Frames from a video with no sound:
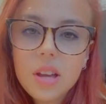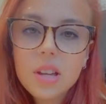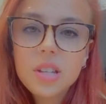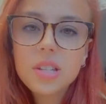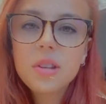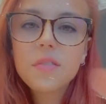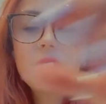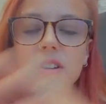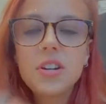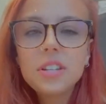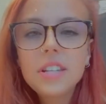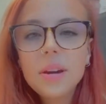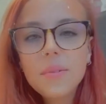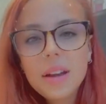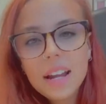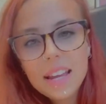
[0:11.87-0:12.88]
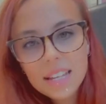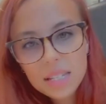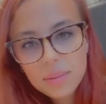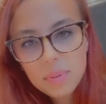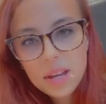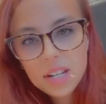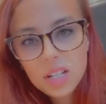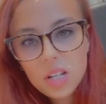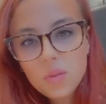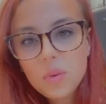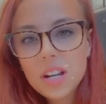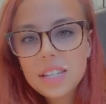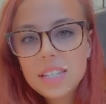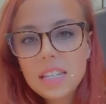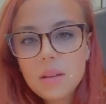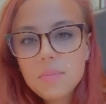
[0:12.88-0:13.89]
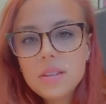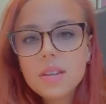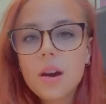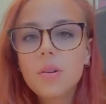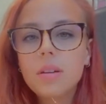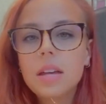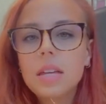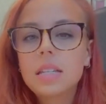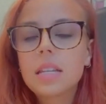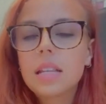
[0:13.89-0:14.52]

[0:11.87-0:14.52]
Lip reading: So first I want to explain to you what a CPO is.